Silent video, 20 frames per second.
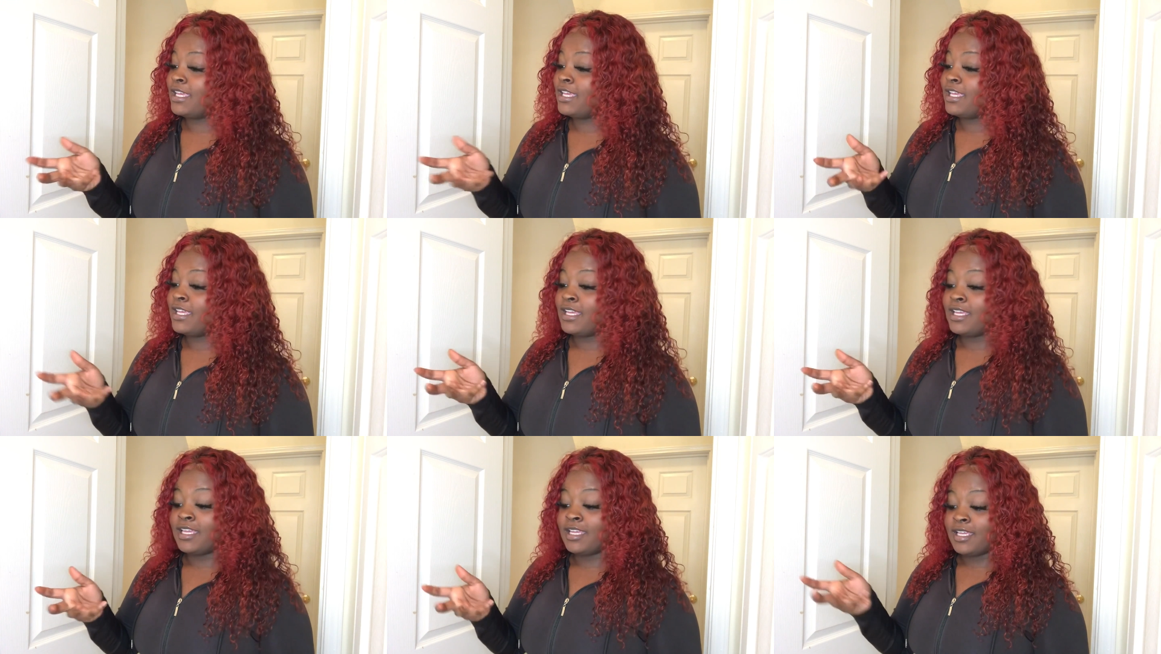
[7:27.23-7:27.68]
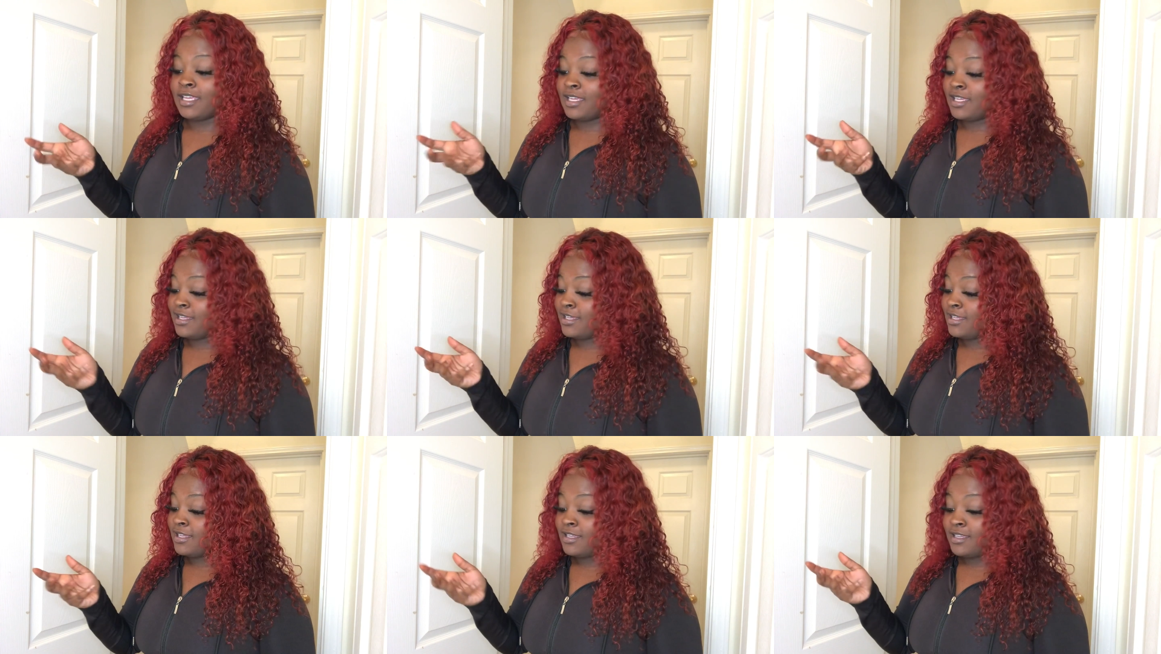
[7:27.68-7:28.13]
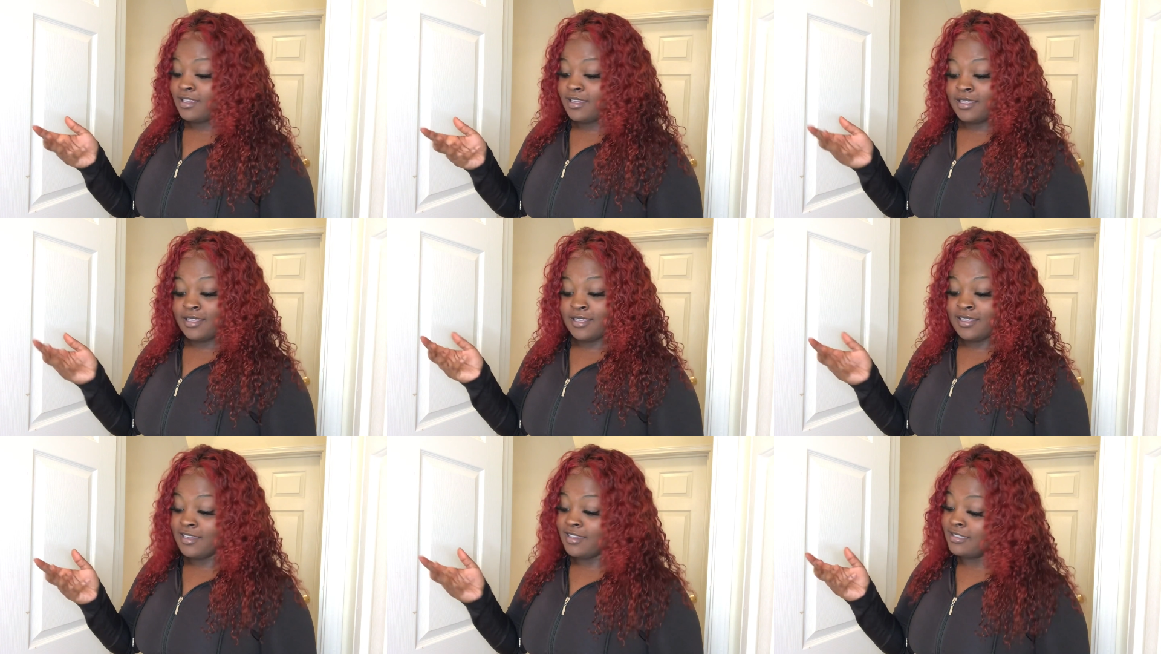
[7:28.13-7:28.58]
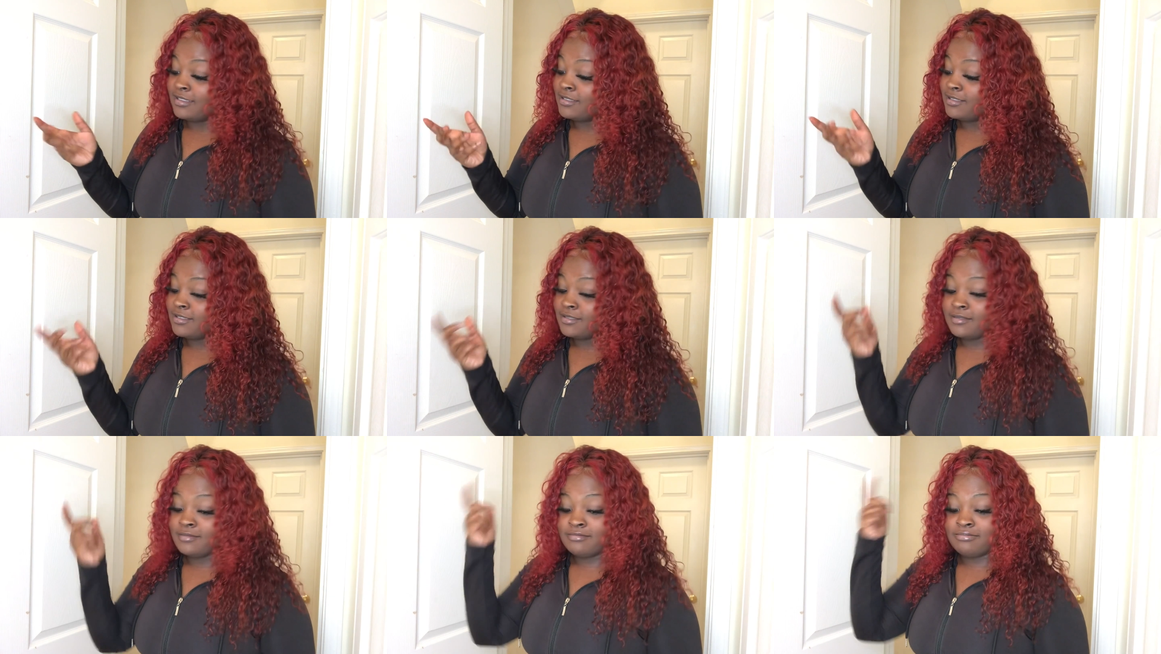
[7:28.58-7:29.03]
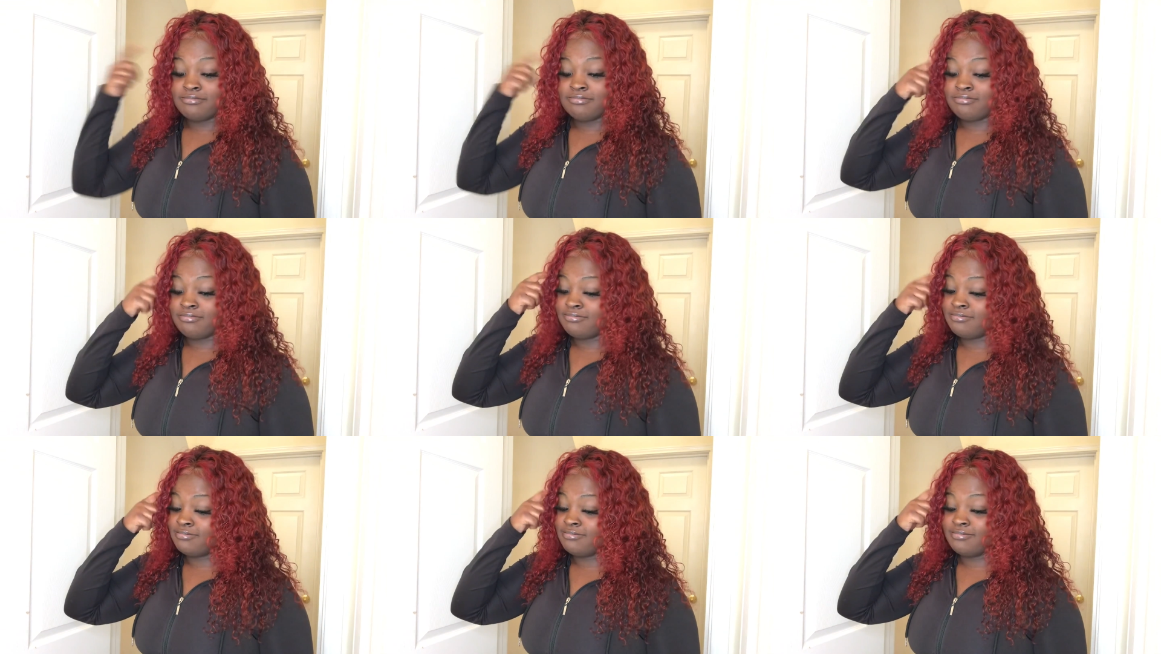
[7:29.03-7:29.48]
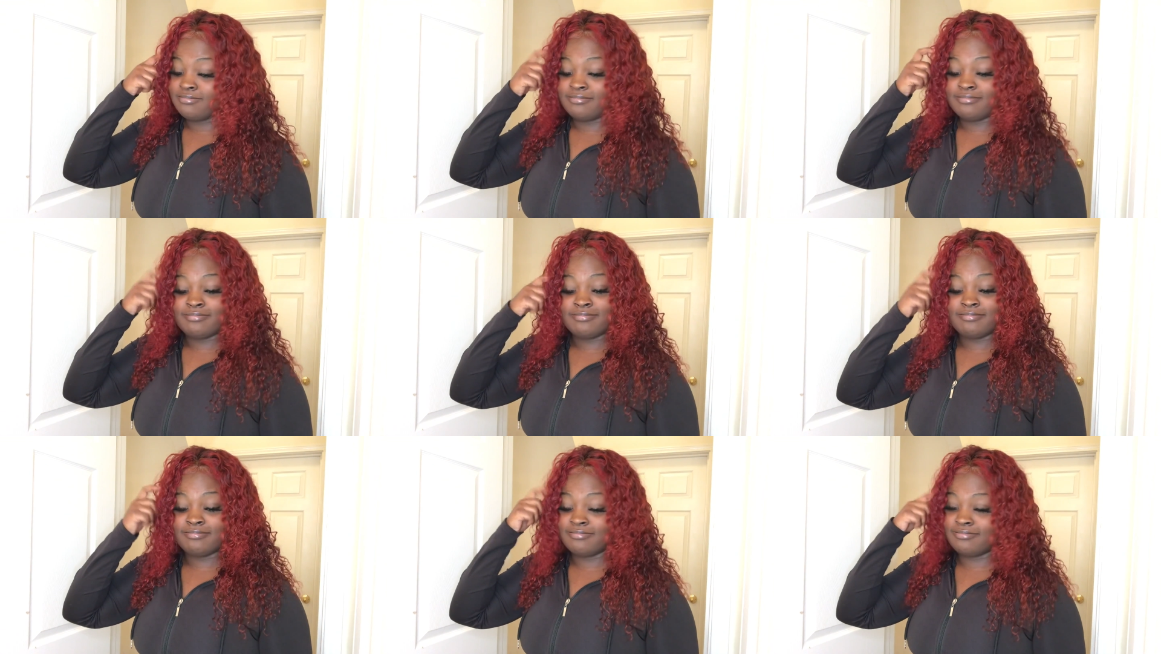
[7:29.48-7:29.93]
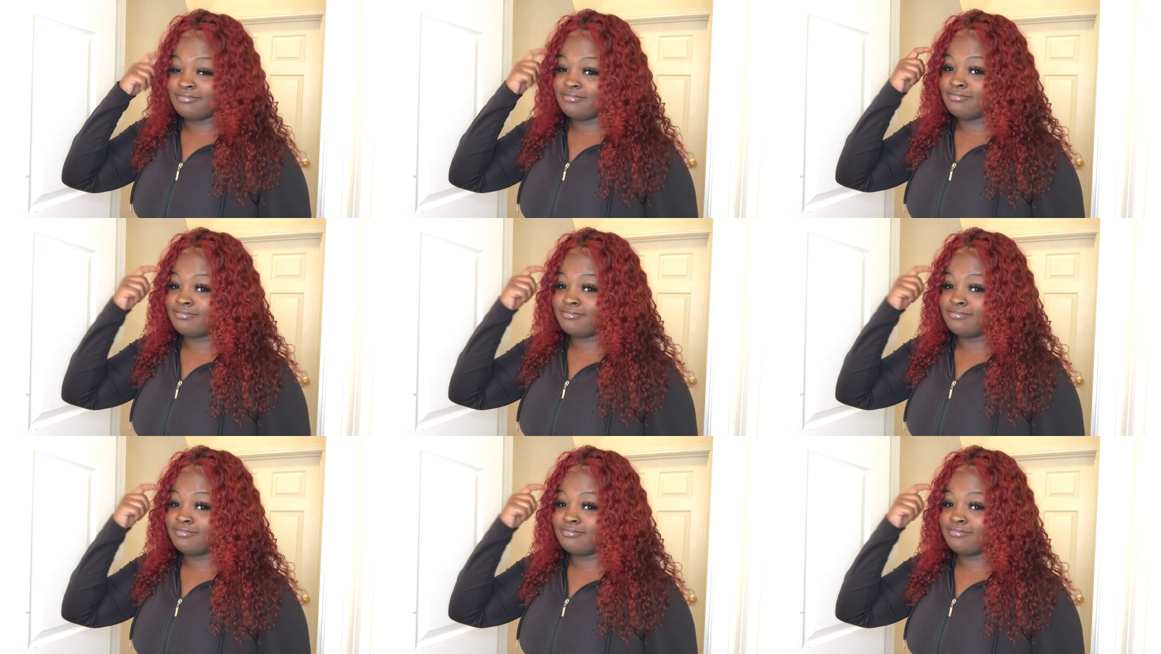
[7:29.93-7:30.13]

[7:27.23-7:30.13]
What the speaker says: No one is speaking in this clip.